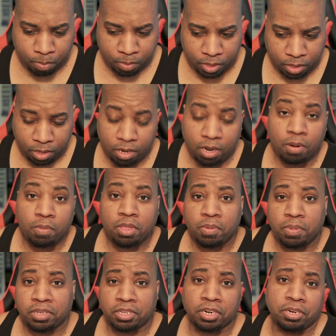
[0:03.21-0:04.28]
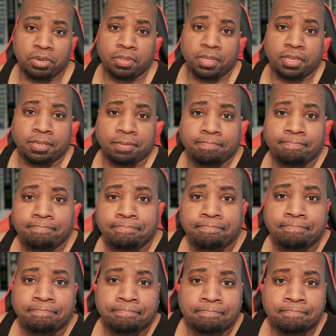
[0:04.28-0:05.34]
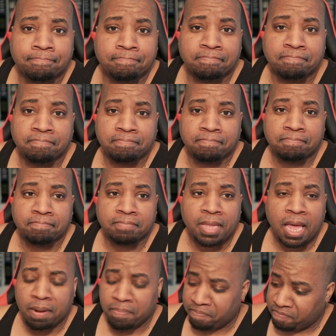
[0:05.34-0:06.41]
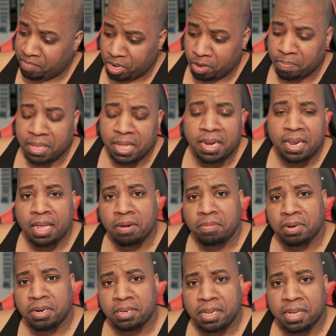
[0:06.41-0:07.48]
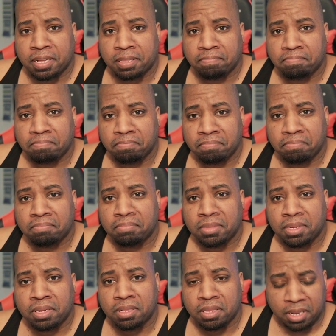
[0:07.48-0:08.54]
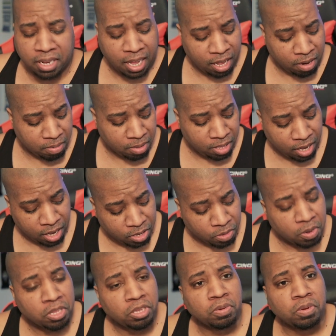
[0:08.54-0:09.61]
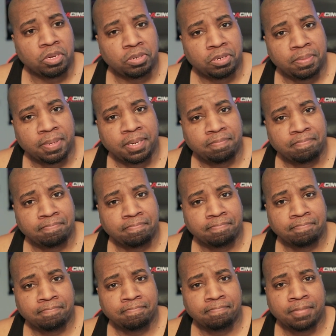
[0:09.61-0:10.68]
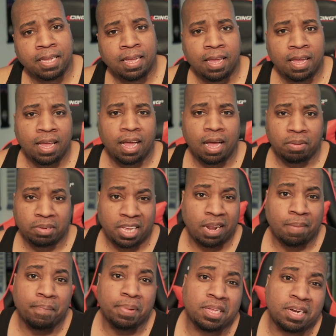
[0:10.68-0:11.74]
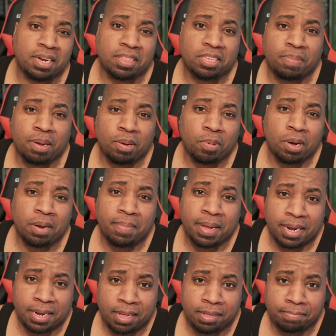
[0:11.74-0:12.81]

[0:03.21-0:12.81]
No, I really wasn't going to do this. I had a video planned out I wanted to take a look at with the S22 Ultra, but I was kind of bullied into this by Juan Bagnell.